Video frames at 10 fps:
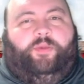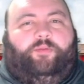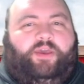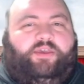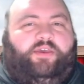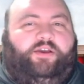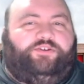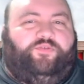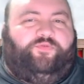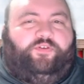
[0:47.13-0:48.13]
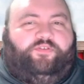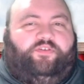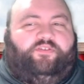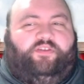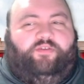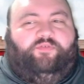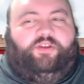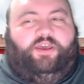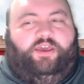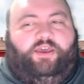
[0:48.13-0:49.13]
and making us your first listen every
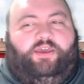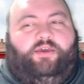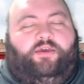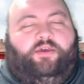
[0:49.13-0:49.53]
day.